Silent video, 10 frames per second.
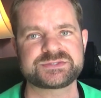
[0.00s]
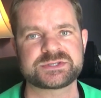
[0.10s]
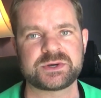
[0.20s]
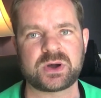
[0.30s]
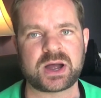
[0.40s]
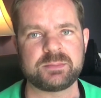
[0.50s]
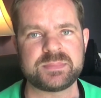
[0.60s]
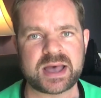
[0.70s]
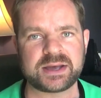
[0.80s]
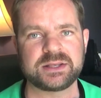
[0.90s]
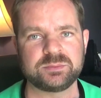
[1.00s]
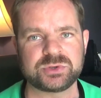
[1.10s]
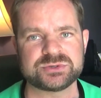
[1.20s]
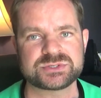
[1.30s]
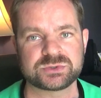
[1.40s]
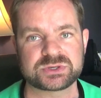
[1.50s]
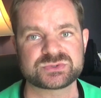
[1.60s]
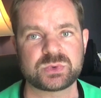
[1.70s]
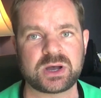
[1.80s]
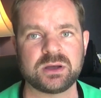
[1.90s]
So I'm not immune to it as
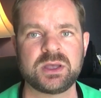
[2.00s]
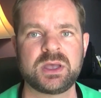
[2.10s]
well.